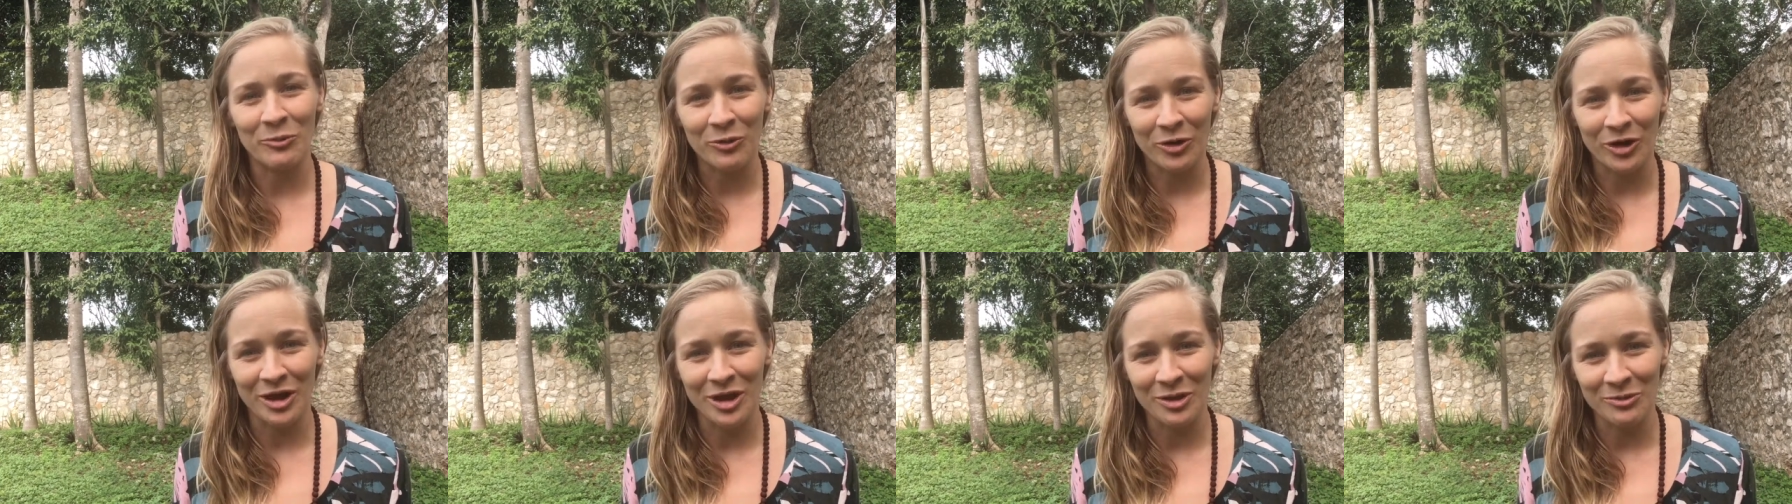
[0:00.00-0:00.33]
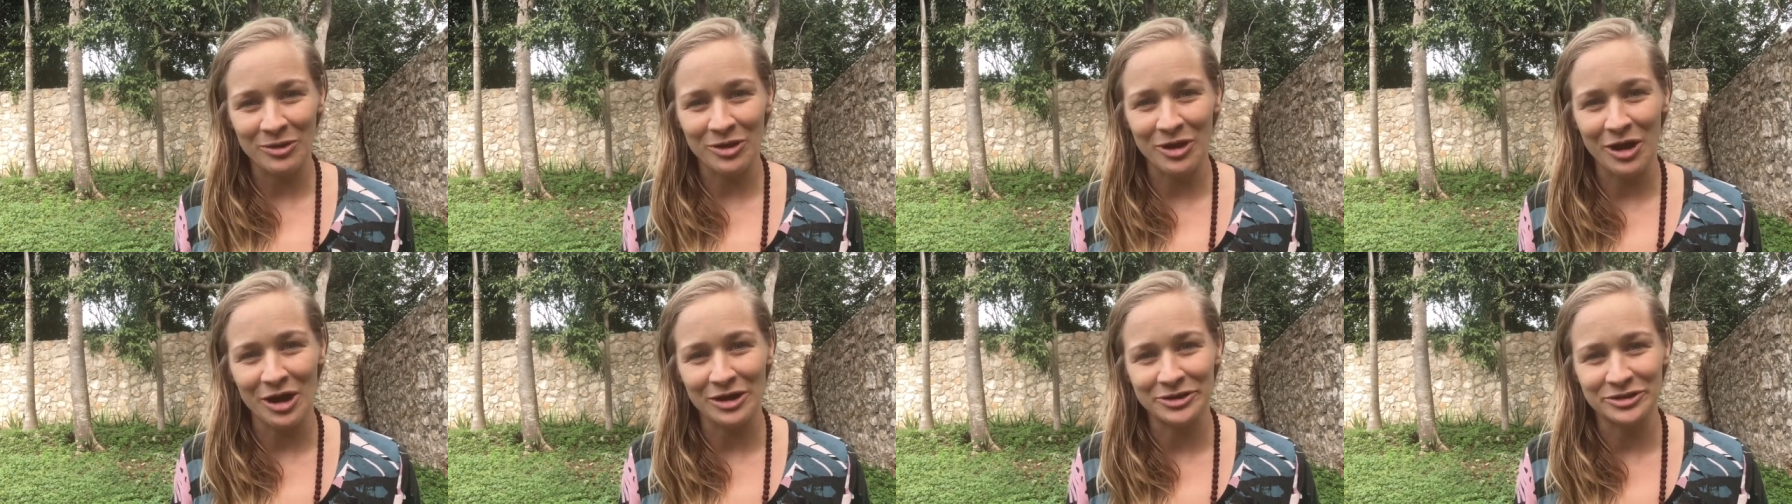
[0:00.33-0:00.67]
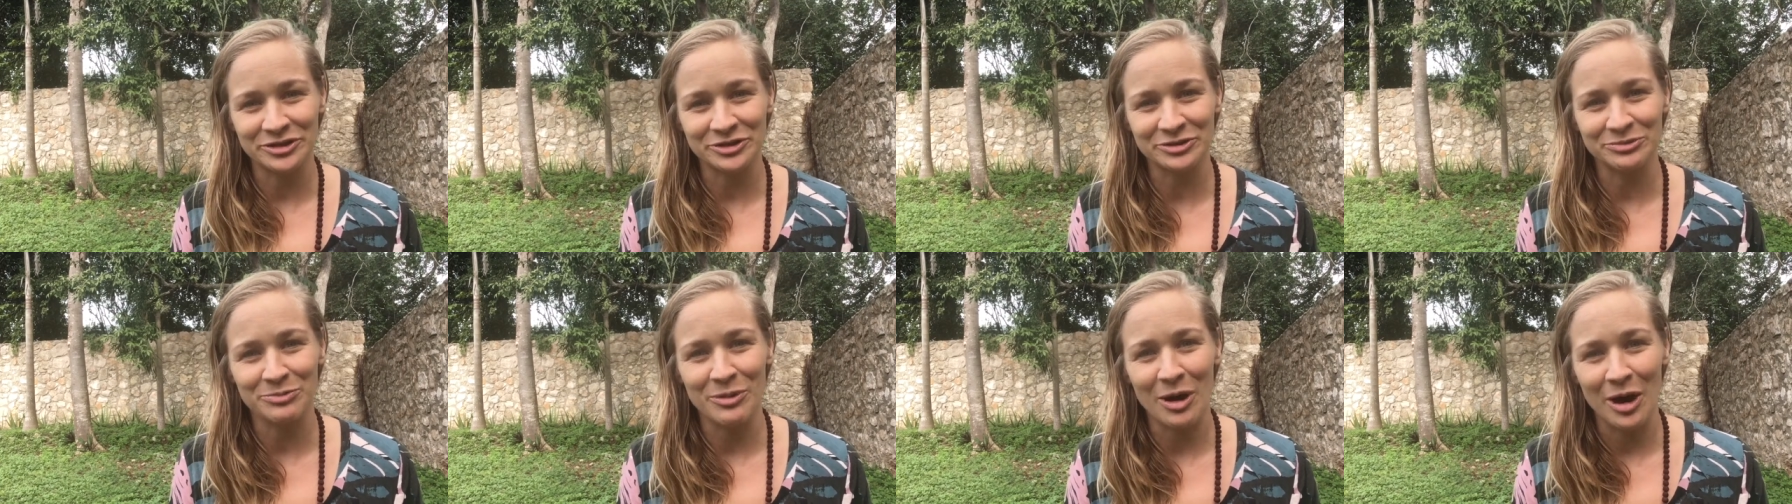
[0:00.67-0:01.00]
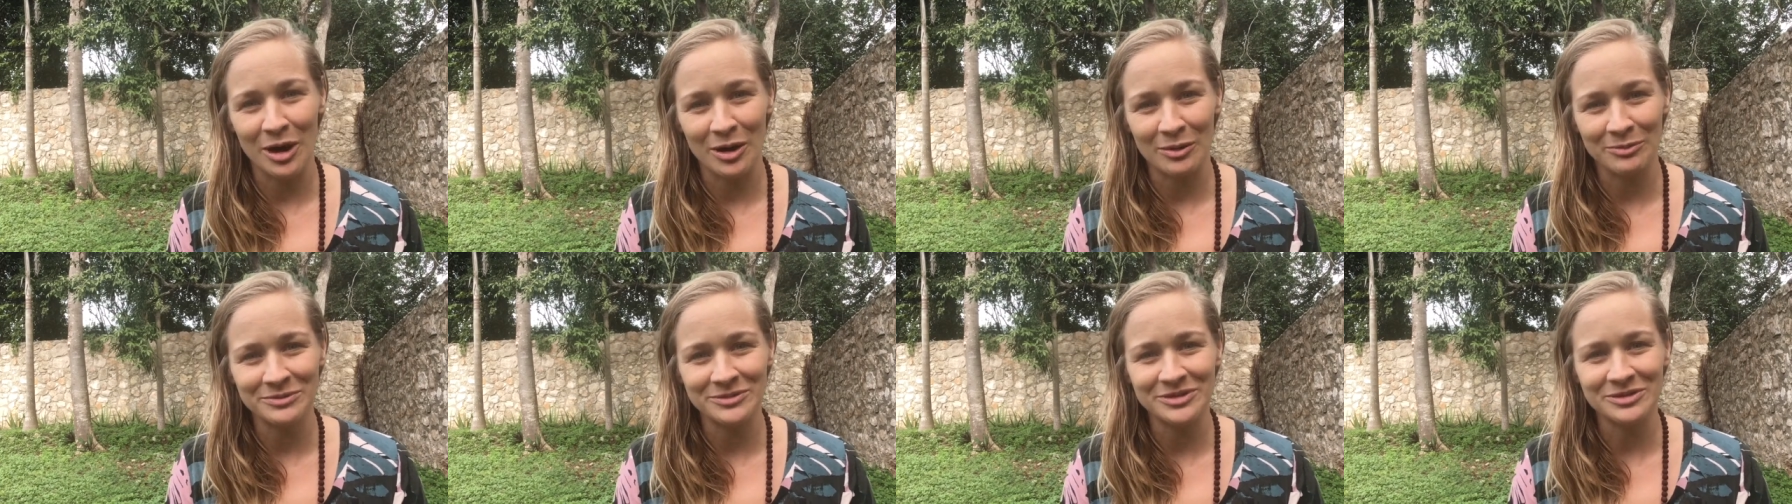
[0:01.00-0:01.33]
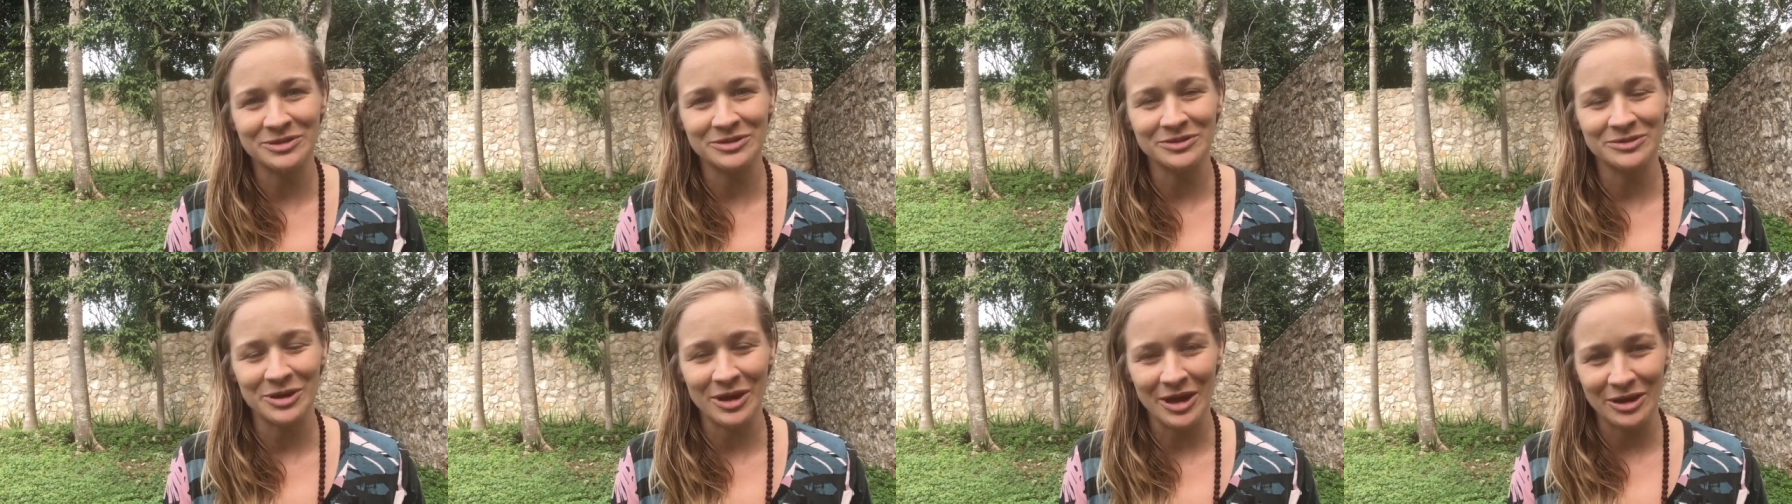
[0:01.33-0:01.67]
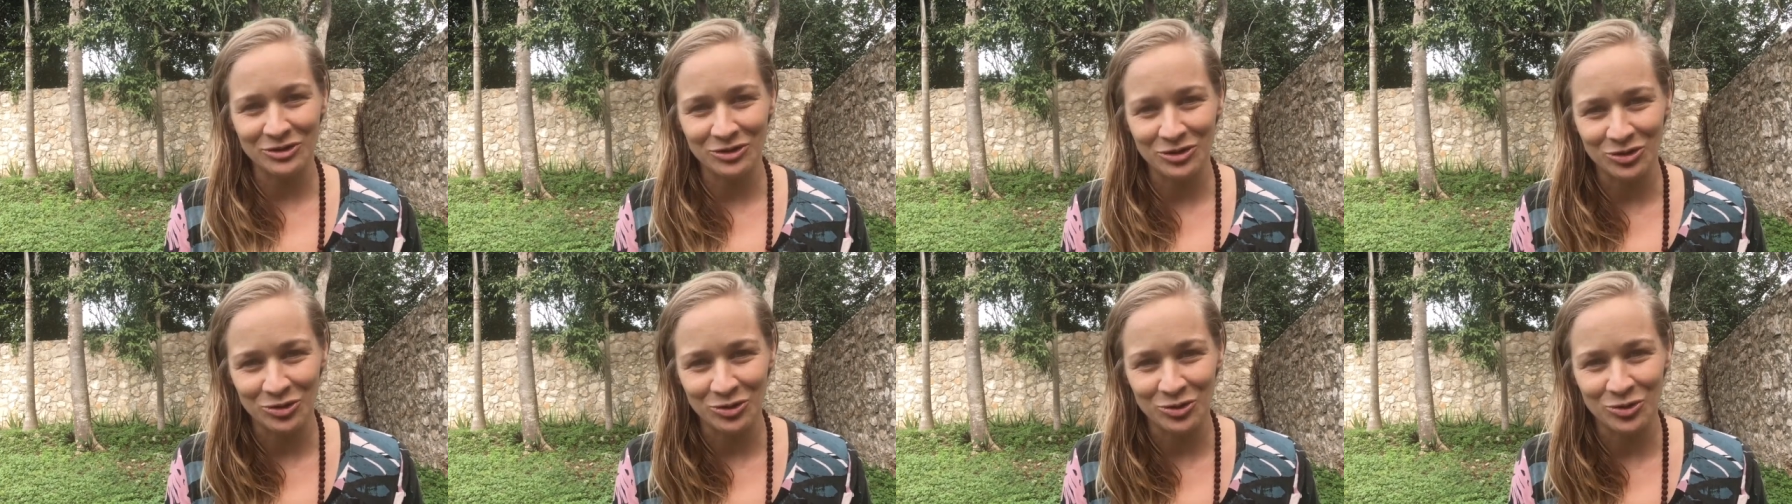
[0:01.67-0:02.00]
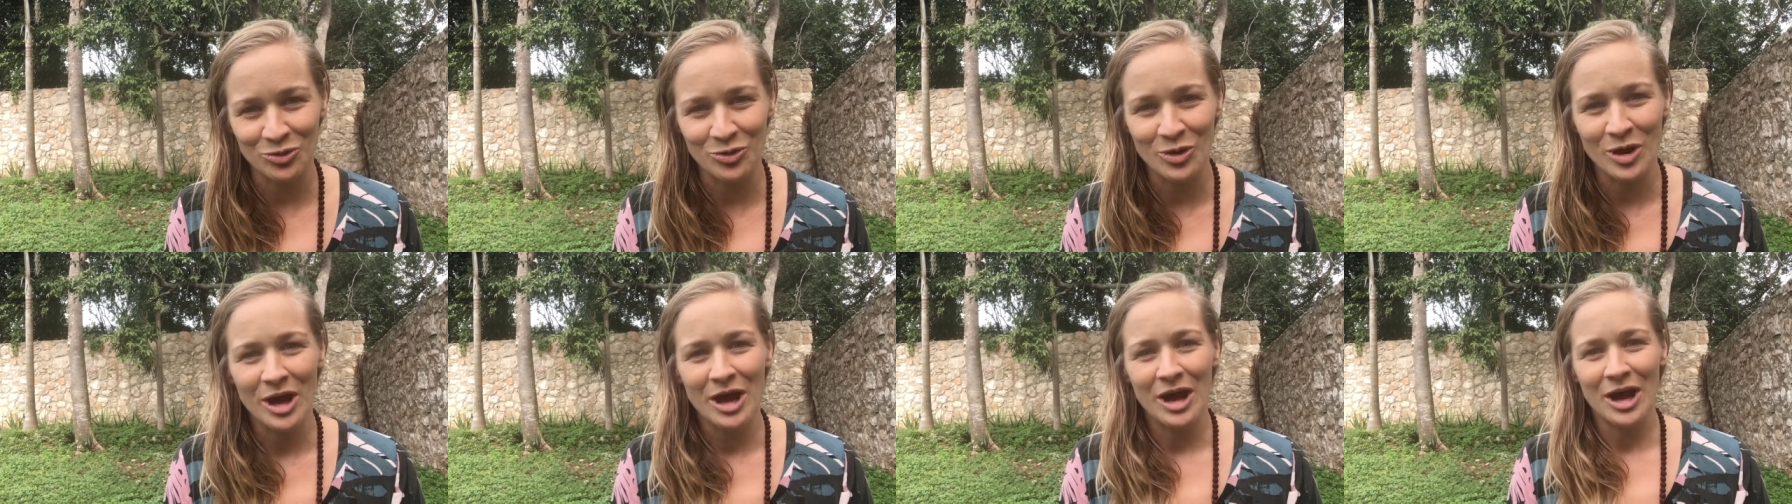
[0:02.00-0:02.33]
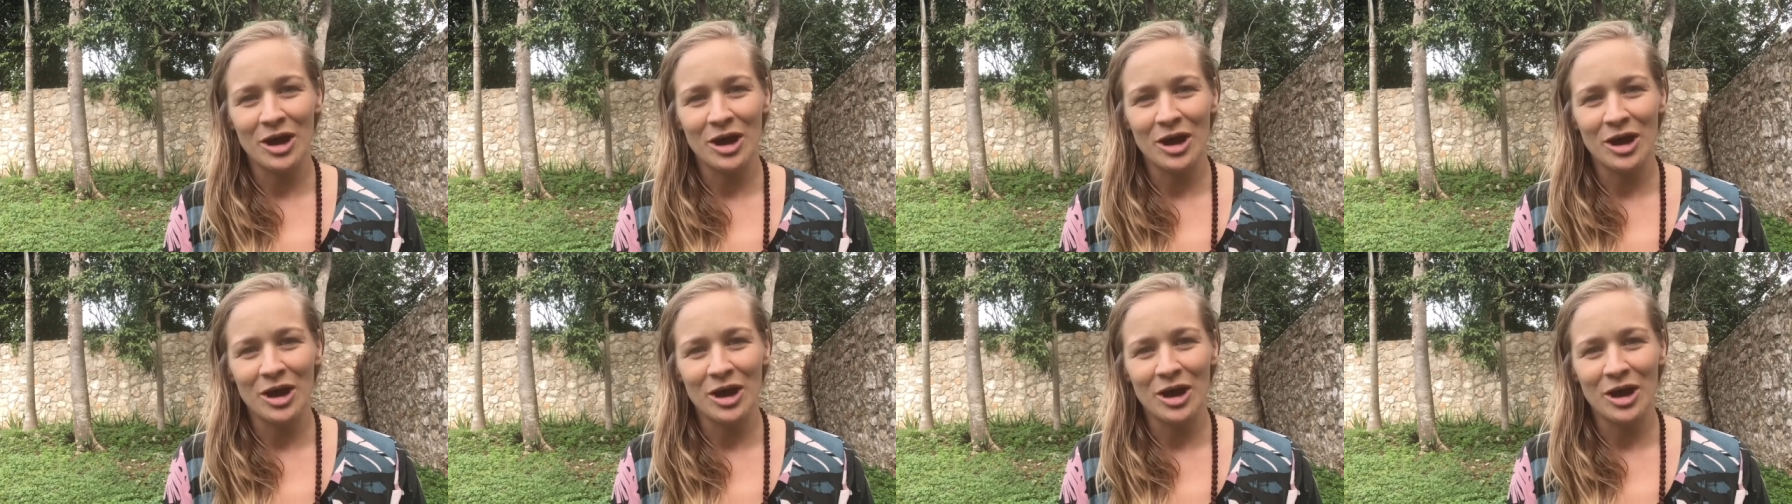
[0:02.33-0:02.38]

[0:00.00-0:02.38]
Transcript: working with conscious moms to